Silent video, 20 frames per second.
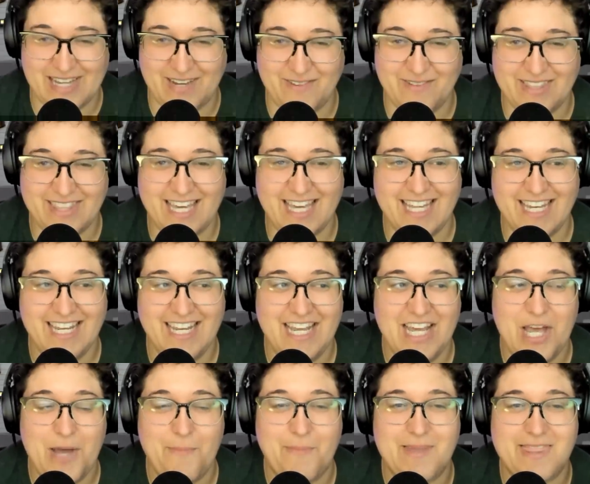down with that.
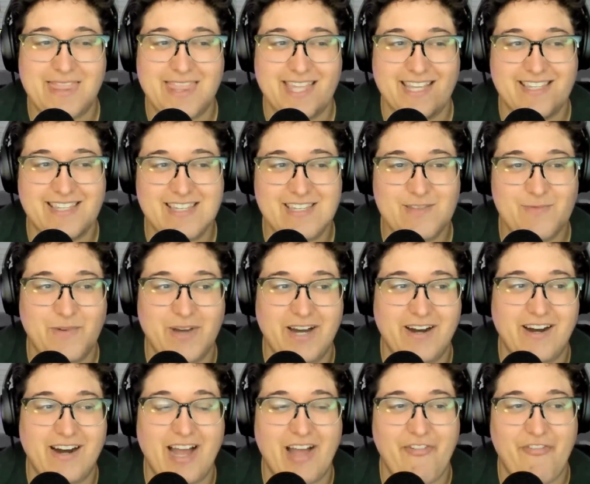But this is
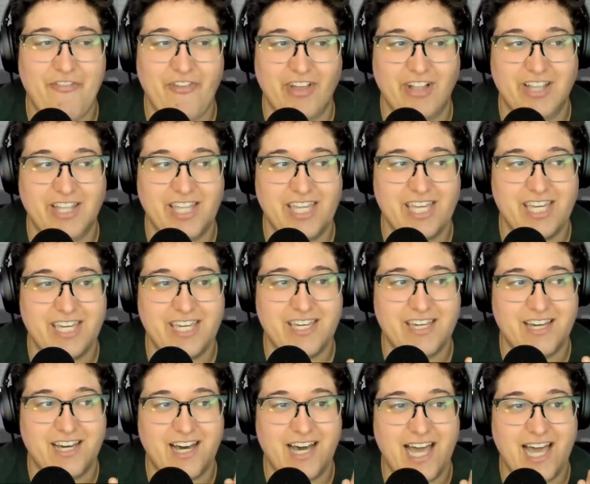where I feel
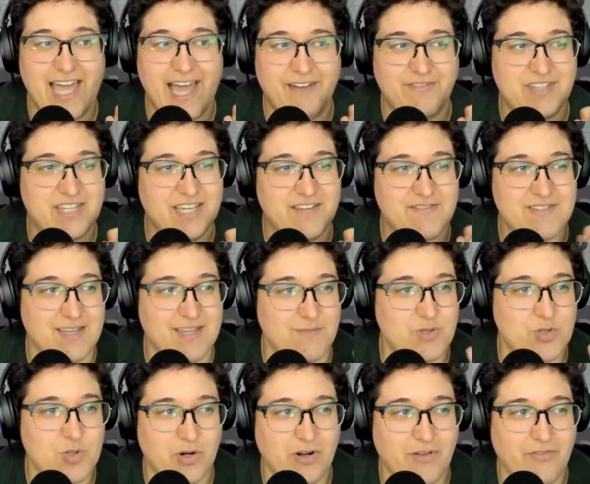like I have to give some
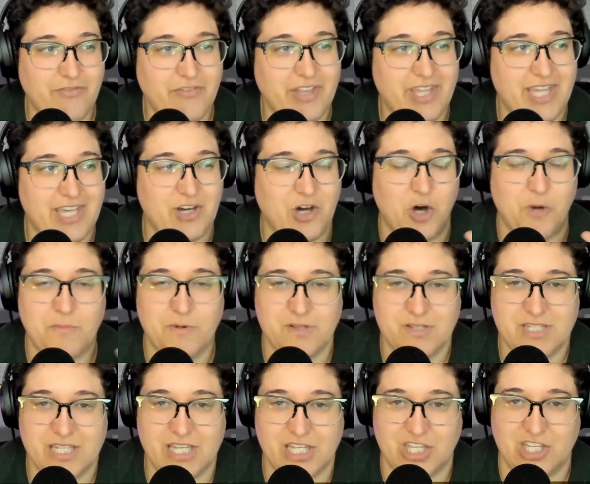sort of like
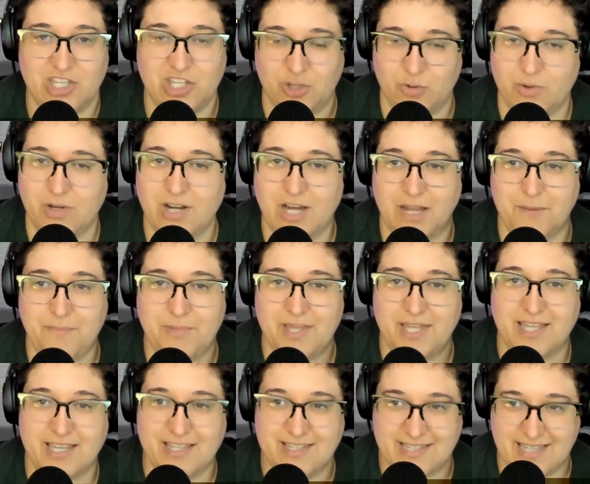almost like QAnon
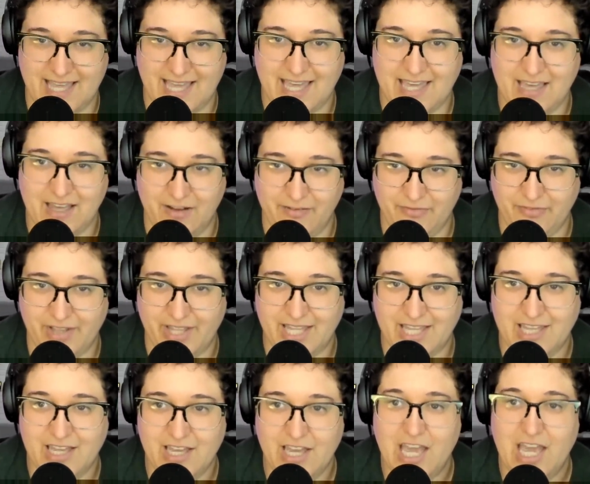PSA of like
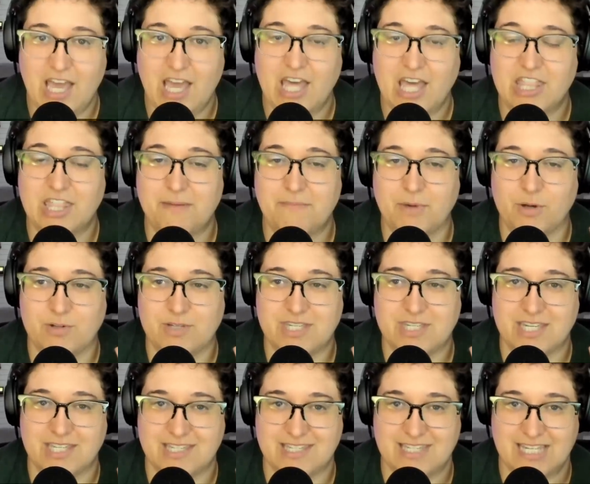uh-huh. the
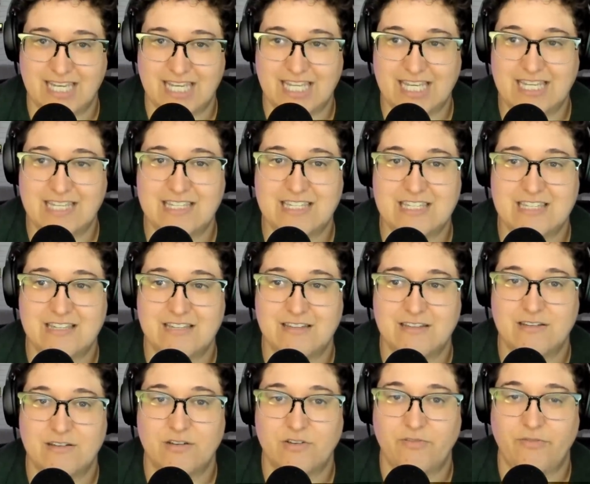most insidious
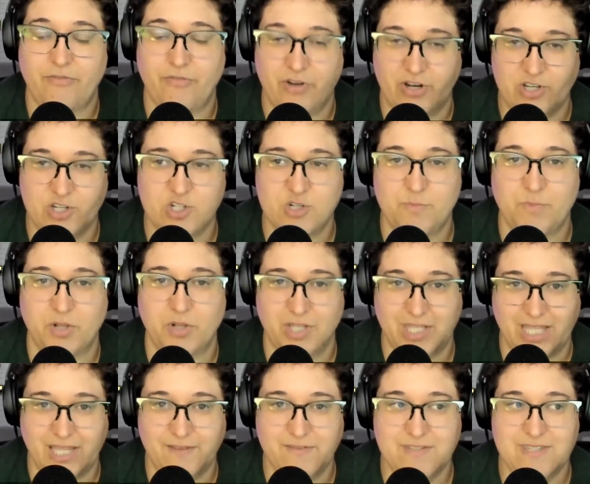fringe Correct.
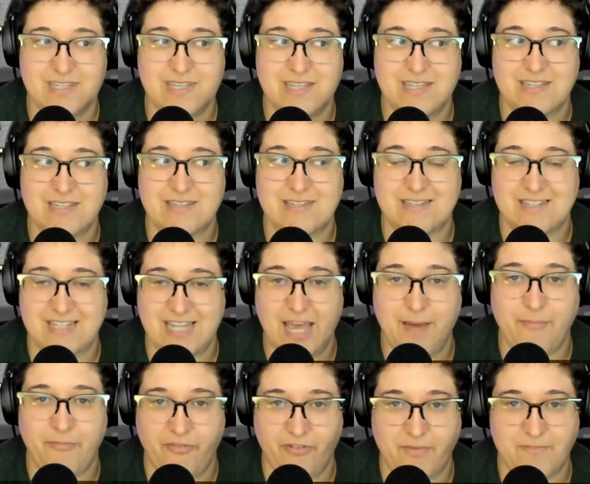beliefs yep.
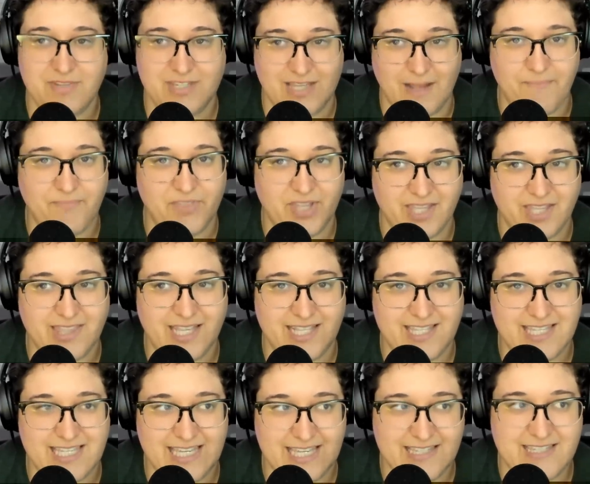stem from something
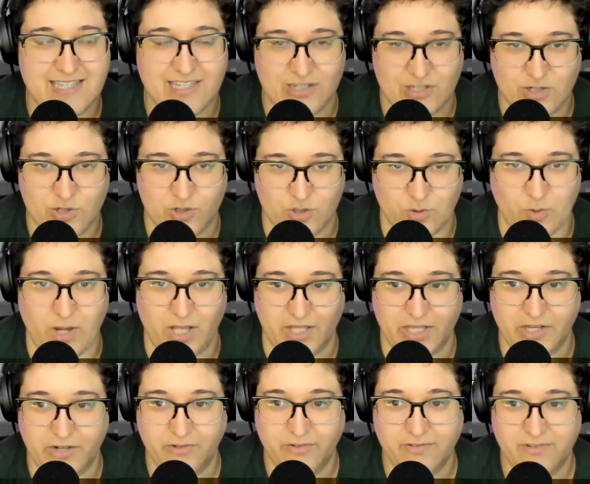that's easy to
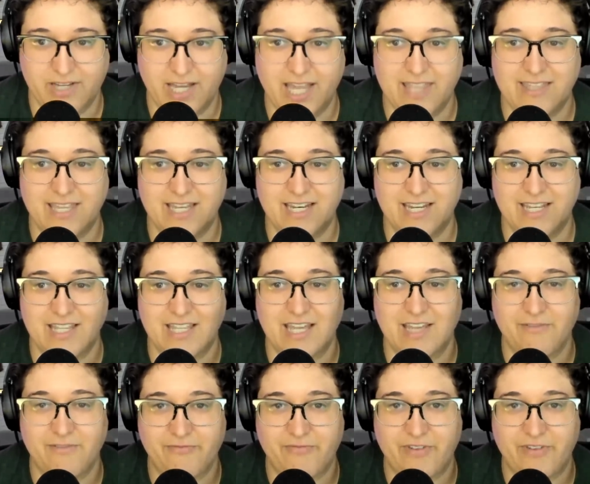swallow. And then it, it